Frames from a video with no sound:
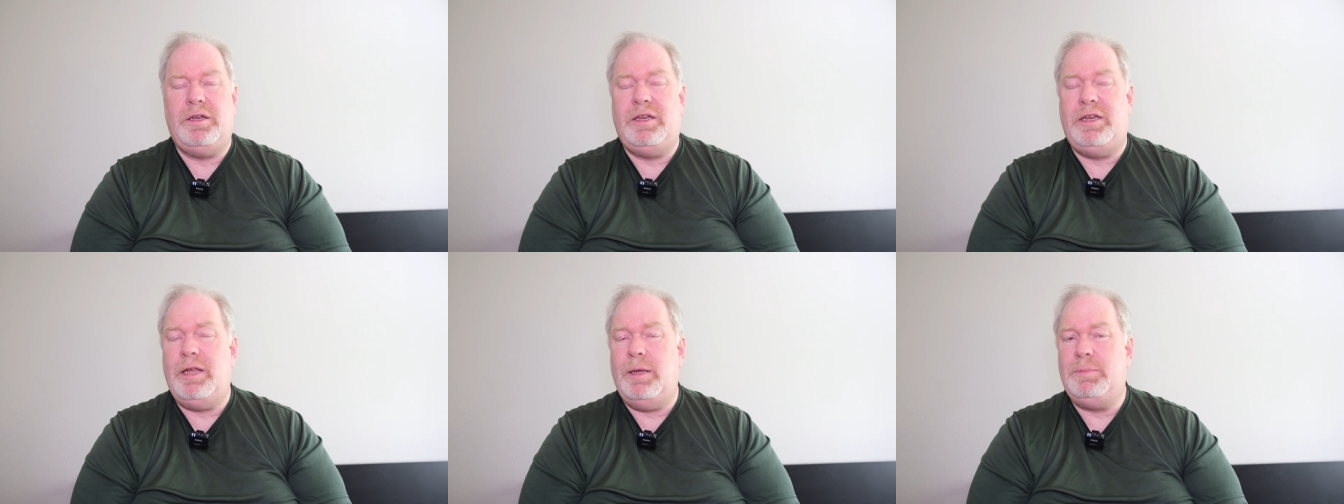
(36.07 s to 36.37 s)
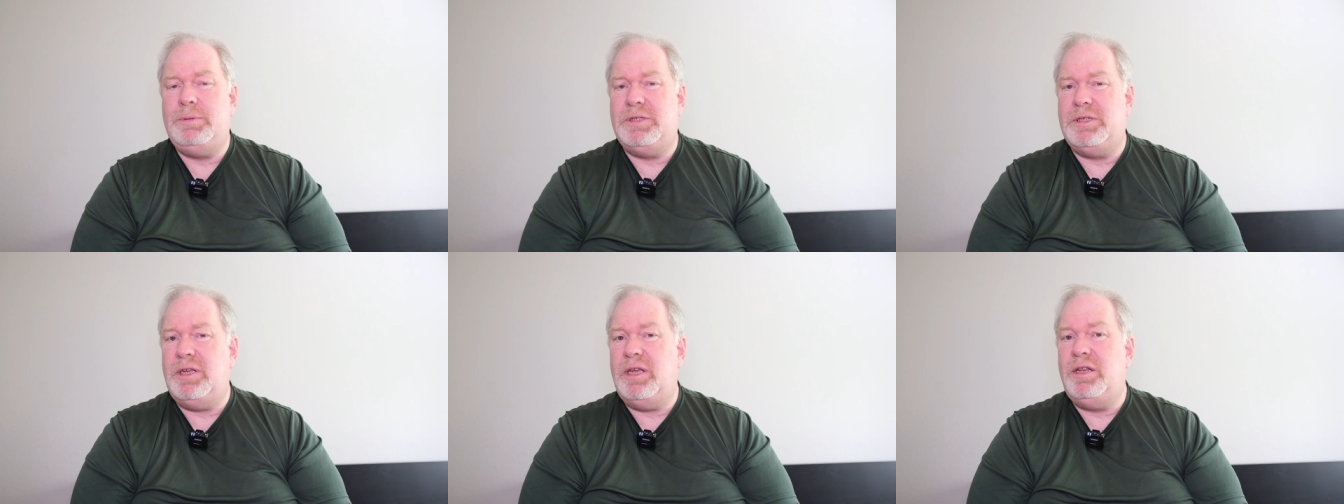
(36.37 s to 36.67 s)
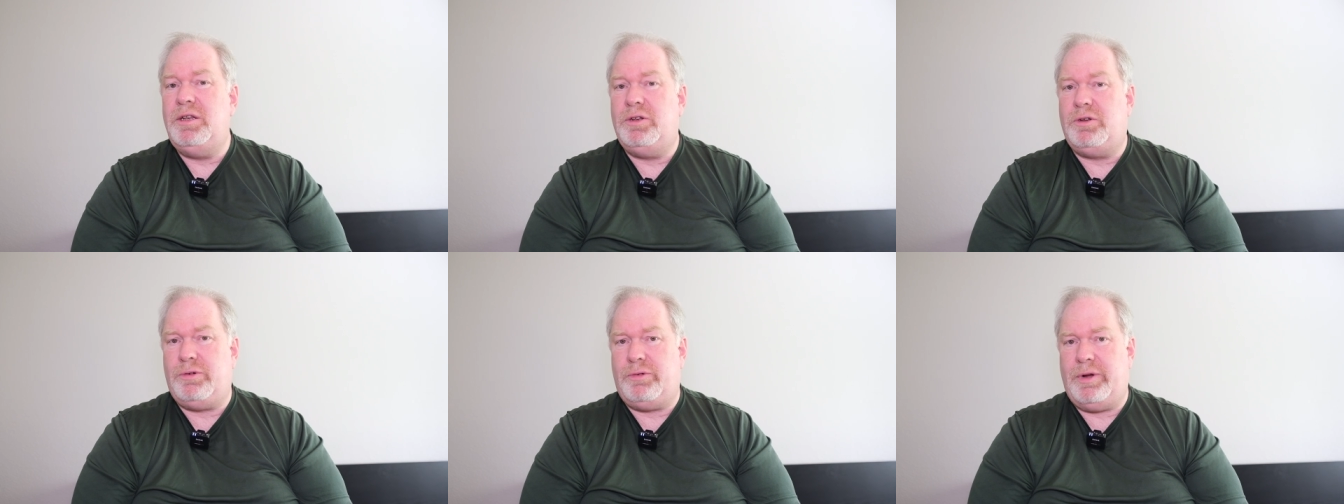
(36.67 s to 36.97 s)
tips
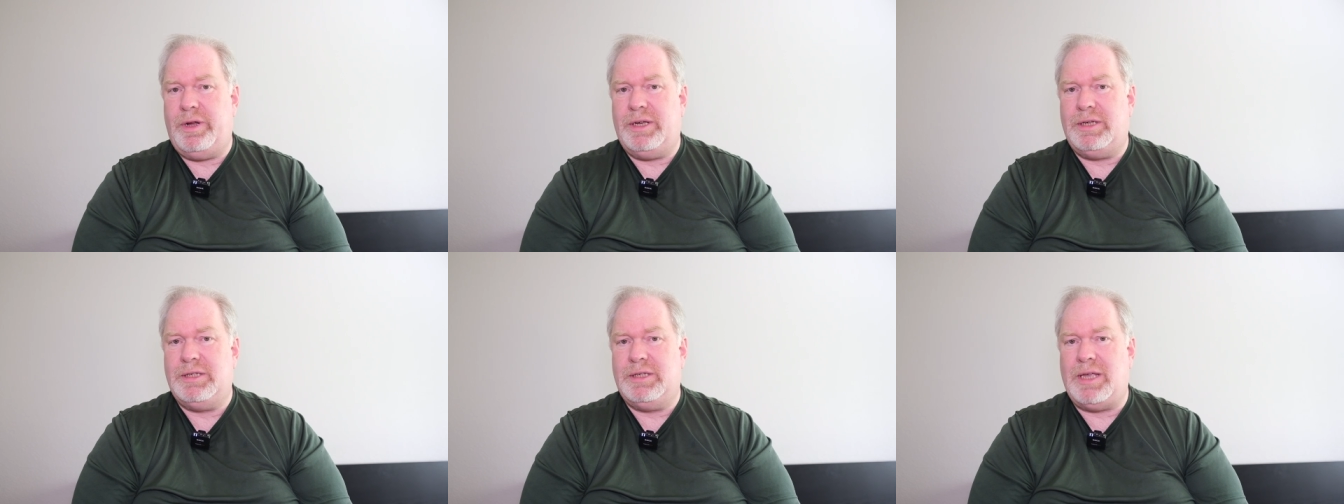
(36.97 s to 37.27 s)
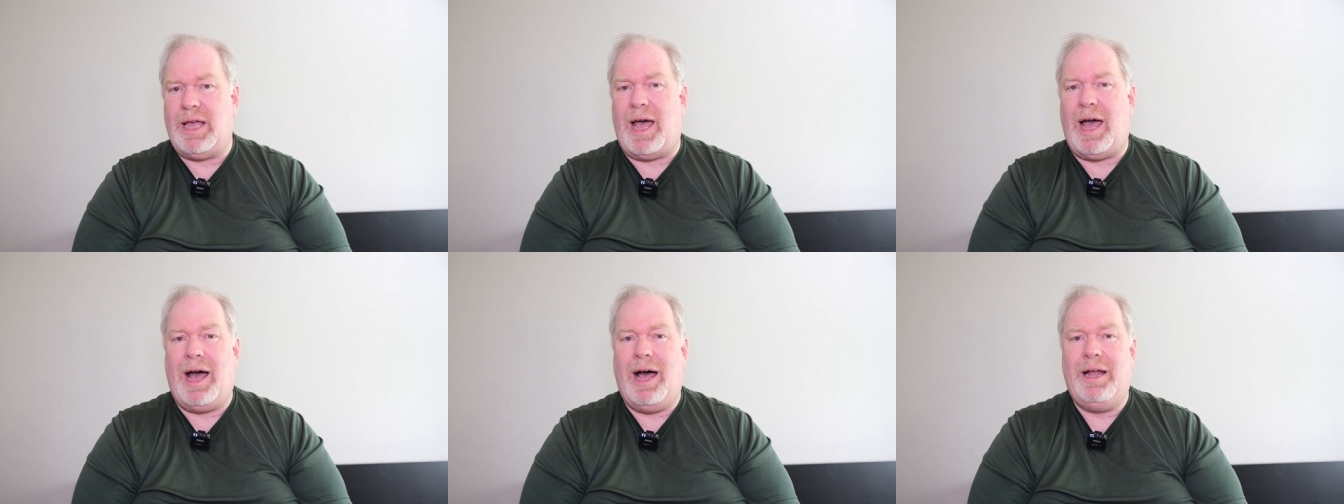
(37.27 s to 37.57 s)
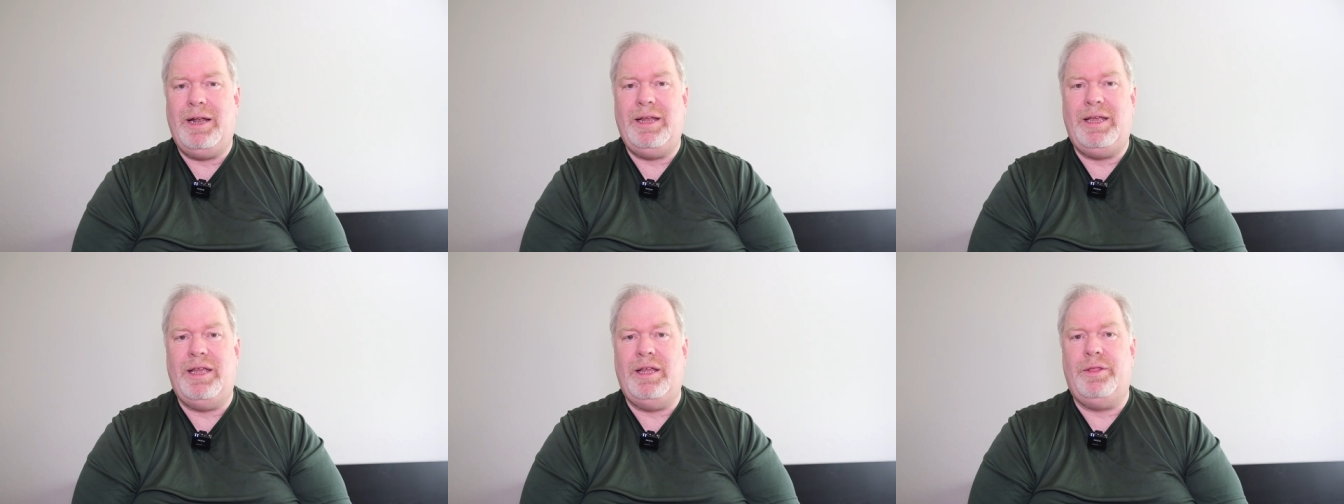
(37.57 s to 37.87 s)
and tricks
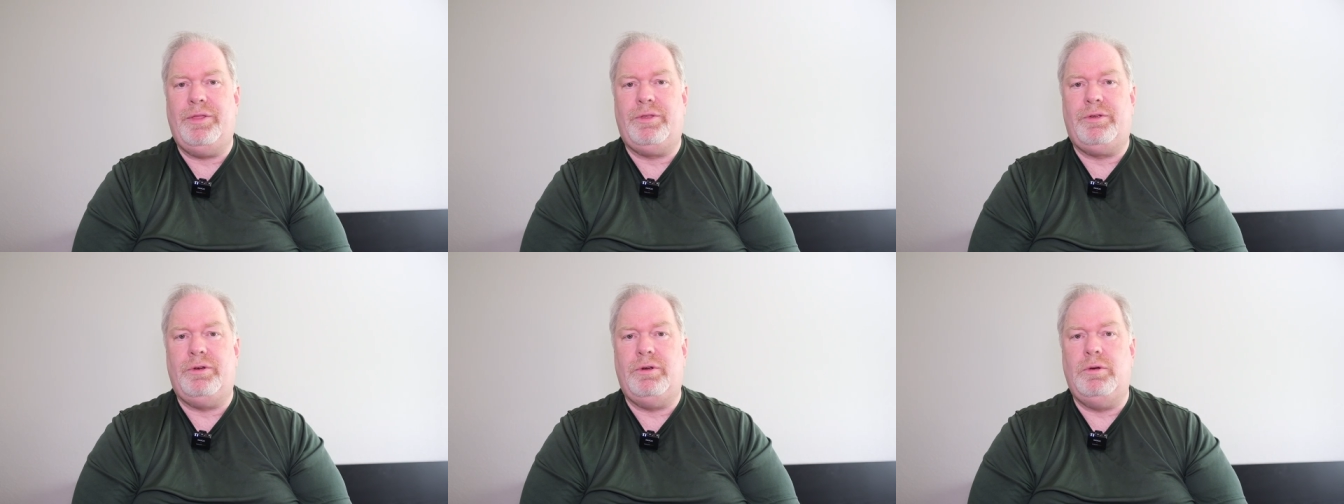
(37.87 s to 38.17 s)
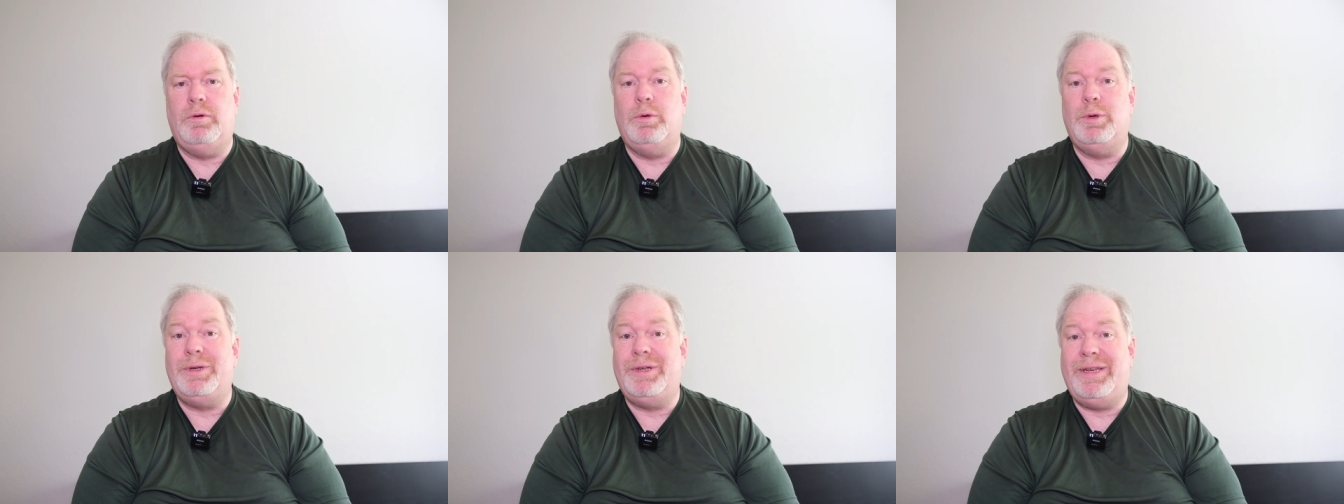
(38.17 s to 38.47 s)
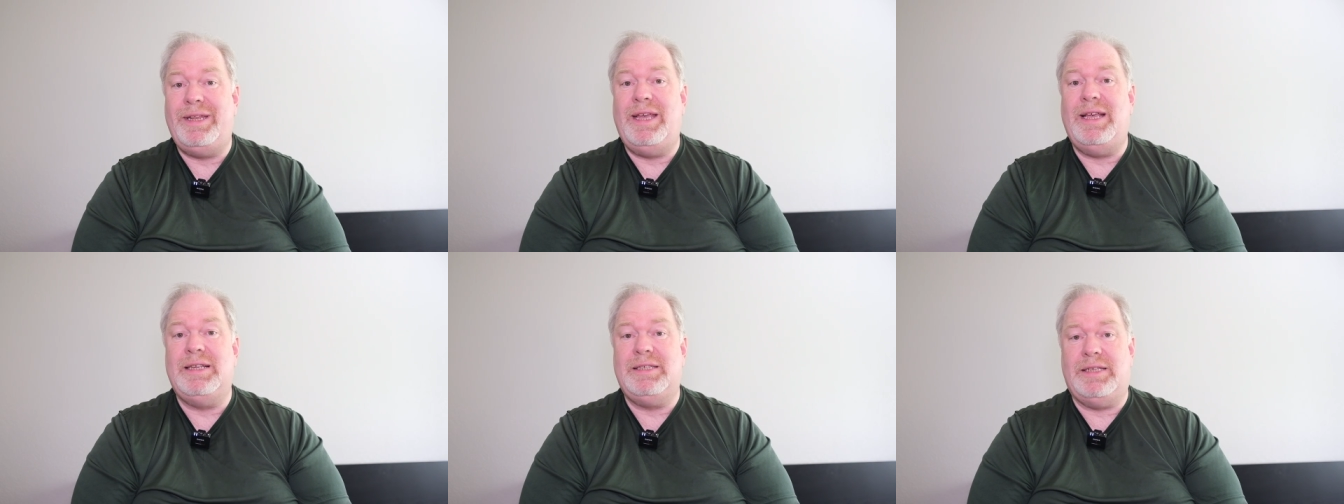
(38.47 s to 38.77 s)
how to get through
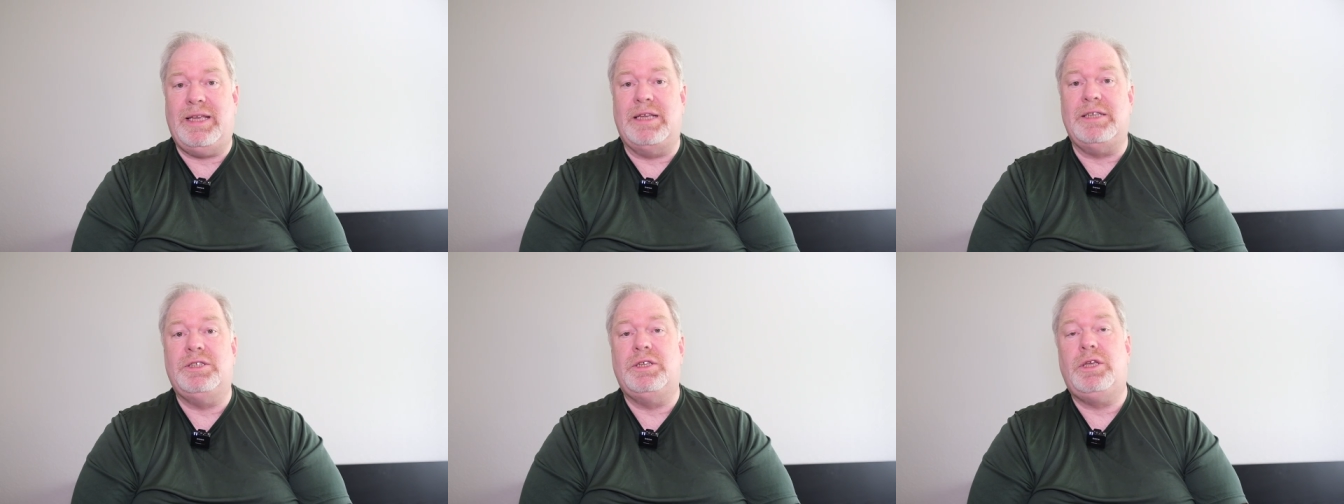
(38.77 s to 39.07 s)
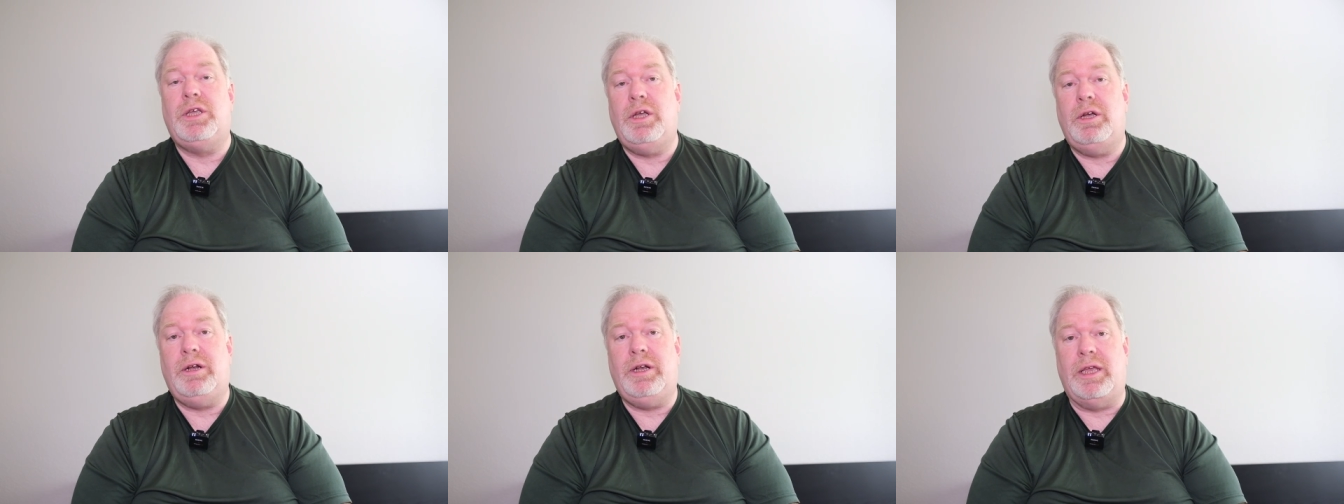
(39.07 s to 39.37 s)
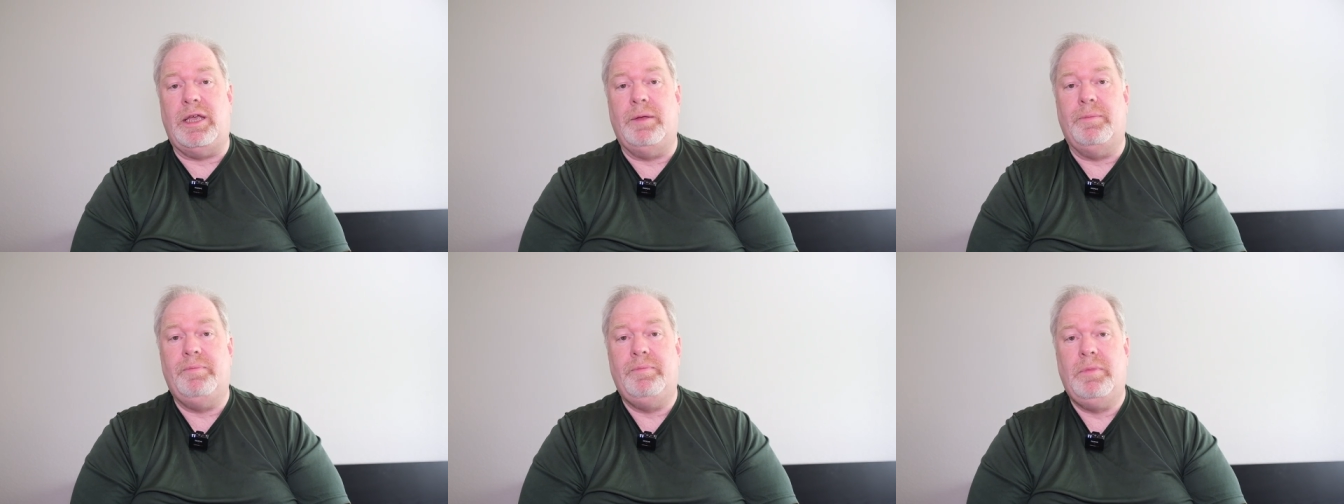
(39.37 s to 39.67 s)
TSA
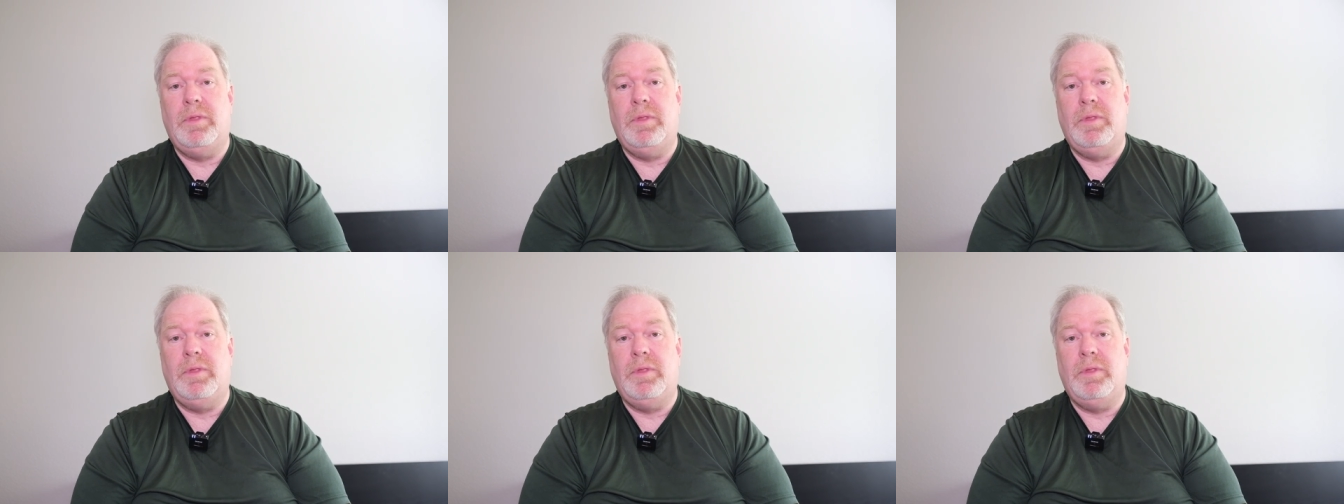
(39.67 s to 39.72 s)
security.